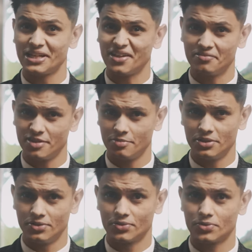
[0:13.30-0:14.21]
and
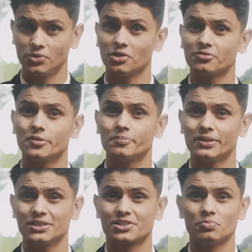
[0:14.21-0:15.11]
women. Two of the
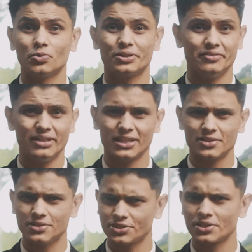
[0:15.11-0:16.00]
biggest
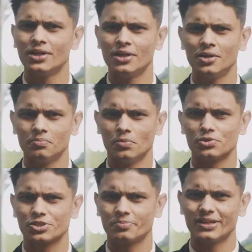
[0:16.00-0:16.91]
motivators
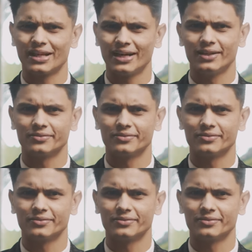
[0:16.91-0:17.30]
most men have.